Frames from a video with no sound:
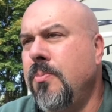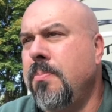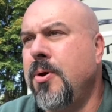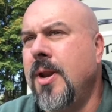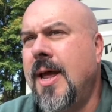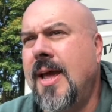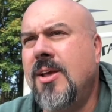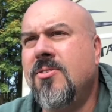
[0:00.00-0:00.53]

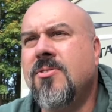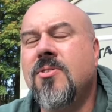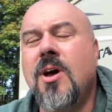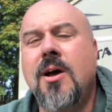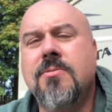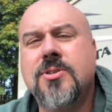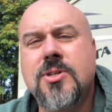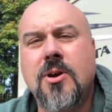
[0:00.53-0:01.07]
put a
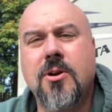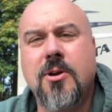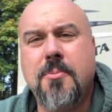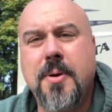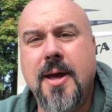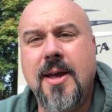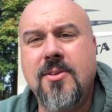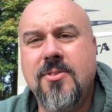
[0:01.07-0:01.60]
soft start on
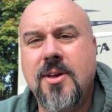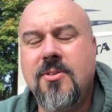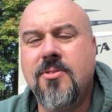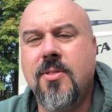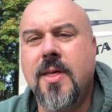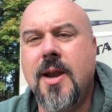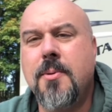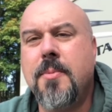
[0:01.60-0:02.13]
my AC so
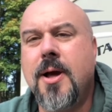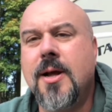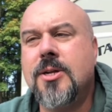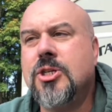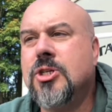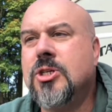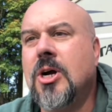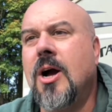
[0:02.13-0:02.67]
that I'm not
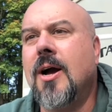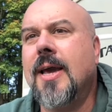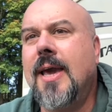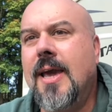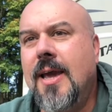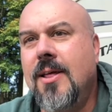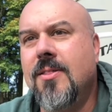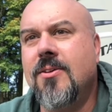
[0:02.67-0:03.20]

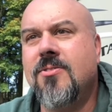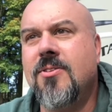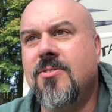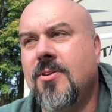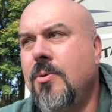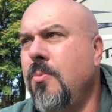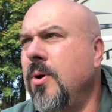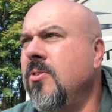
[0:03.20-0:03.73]
shocking the
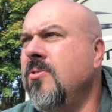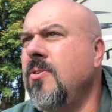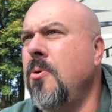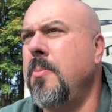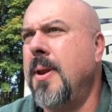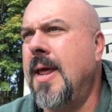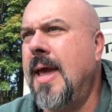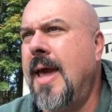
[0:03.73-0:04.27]
system with so
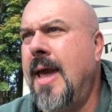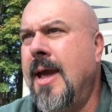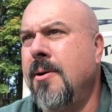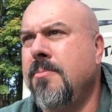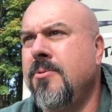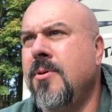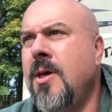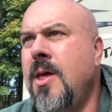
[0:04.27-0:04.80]
many
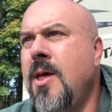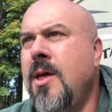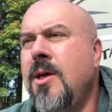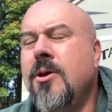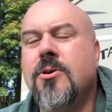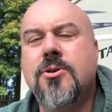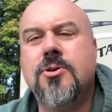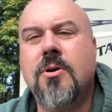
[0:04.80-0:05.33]
amps
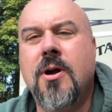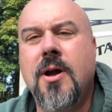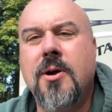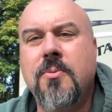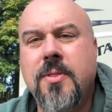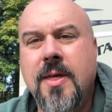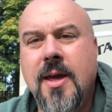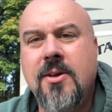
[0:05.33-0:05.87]
drawing
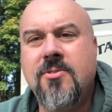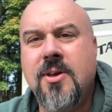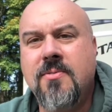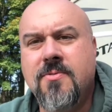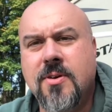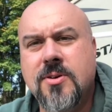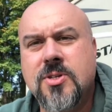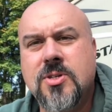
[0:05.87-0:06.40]
when the AC
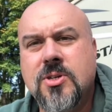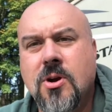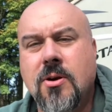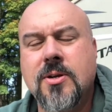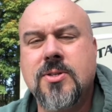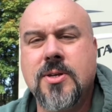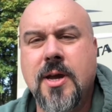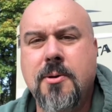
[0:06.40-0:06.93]
first
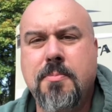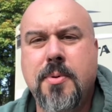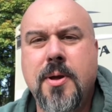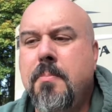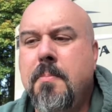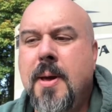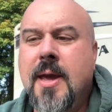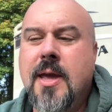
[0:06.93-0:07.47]
starts up,
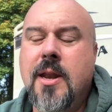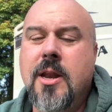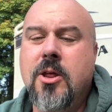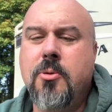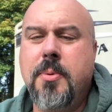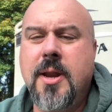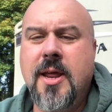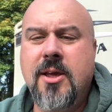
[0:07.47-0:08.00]
making it a
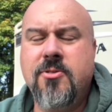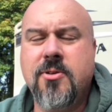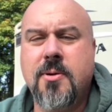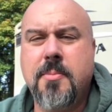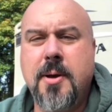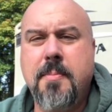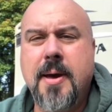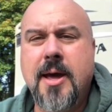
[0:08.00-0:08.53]
little bit easier on
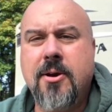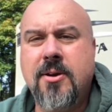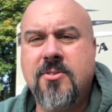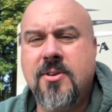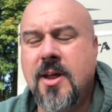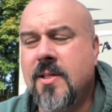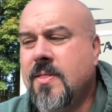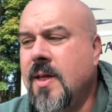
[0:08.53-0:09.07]
my
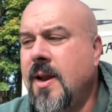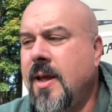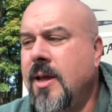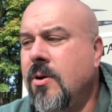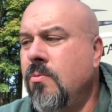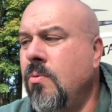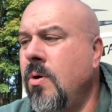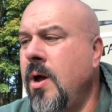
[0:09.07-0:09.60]
batteries. Not that I
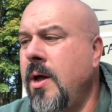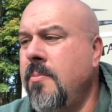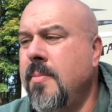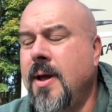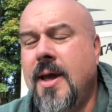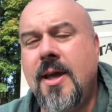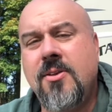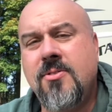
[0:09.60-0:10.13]
can run
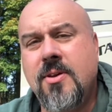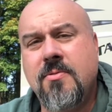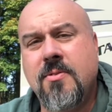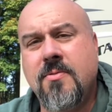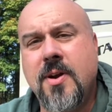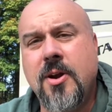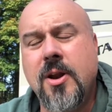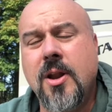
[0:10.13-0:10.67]
my AC for
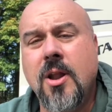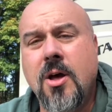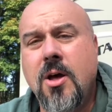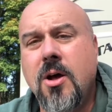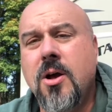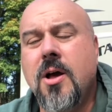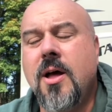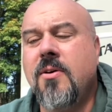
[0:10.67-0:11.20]
very
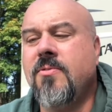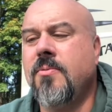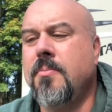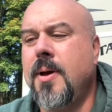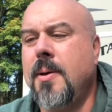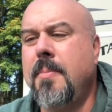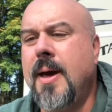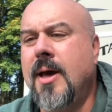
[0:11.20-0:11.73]
long off of
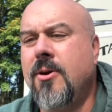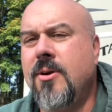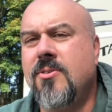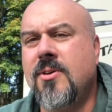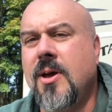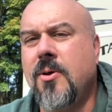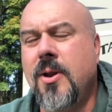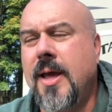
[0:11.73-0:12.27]
my
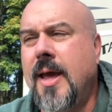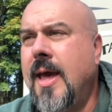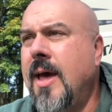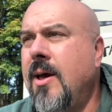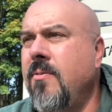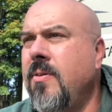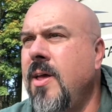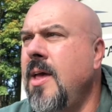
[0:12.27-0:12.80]
batteries. I only
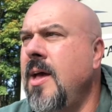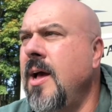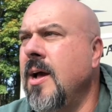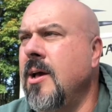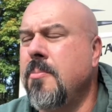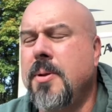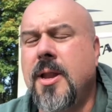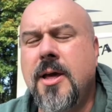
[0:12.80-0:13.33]
have a
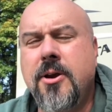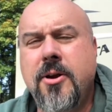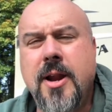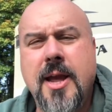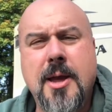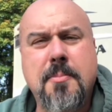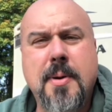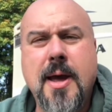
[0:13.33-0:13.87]
couple hundred
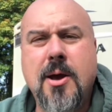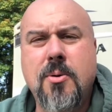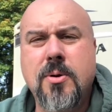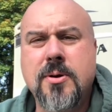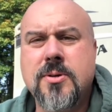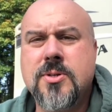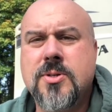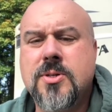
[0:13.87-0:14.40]
amp
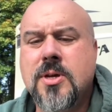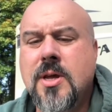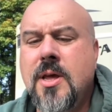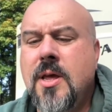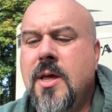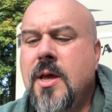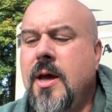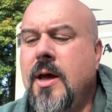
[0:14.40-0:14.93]
hours
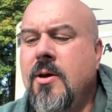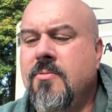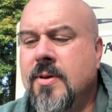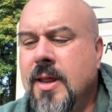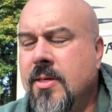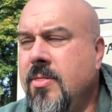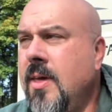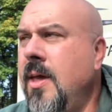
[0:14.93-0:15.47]
of
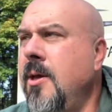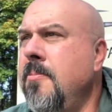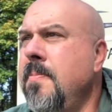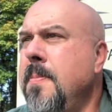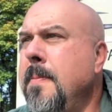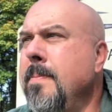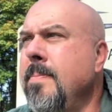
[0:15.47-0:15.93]
lithium.